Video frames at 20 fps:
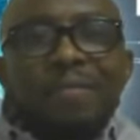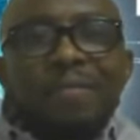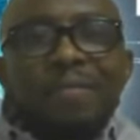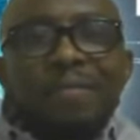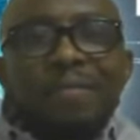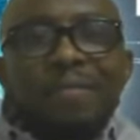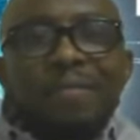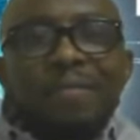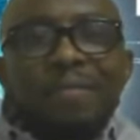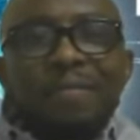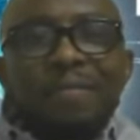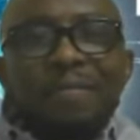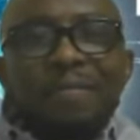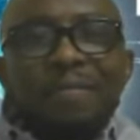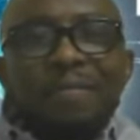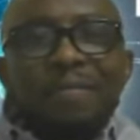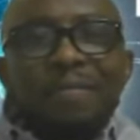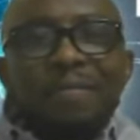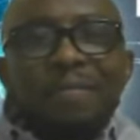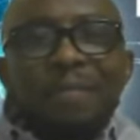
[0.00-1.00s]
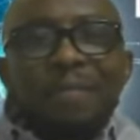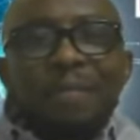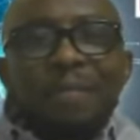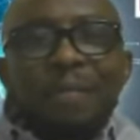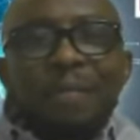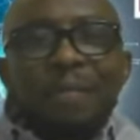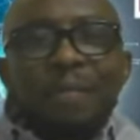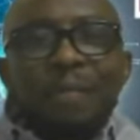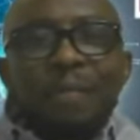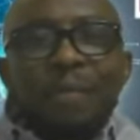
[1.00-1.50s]

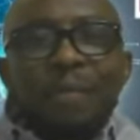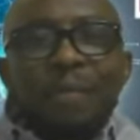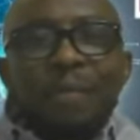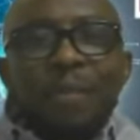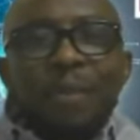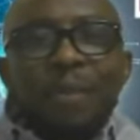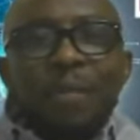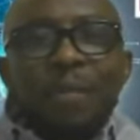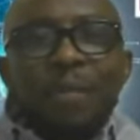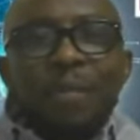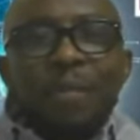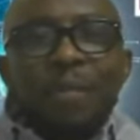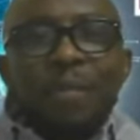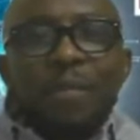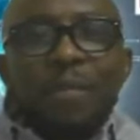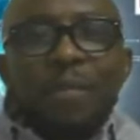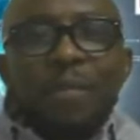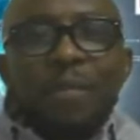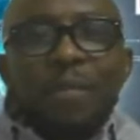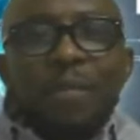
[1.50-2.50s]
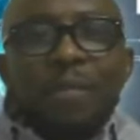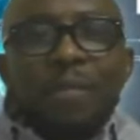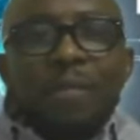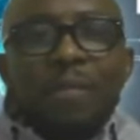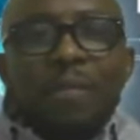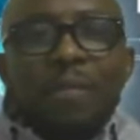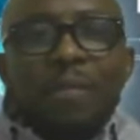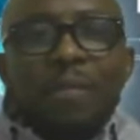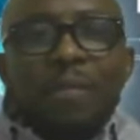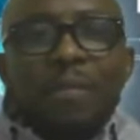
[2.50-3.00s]

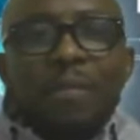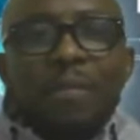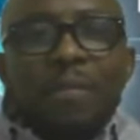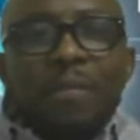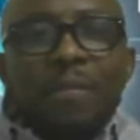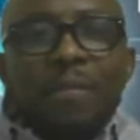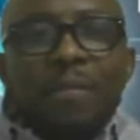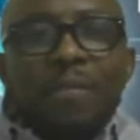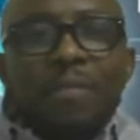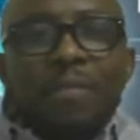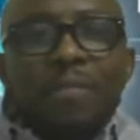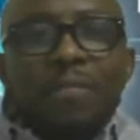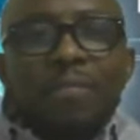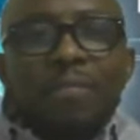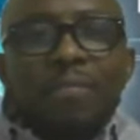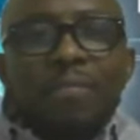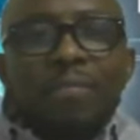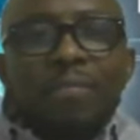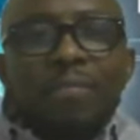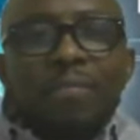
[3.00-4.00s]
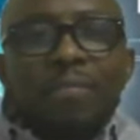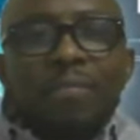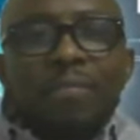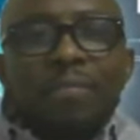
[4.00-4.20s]
The person shown says nothing.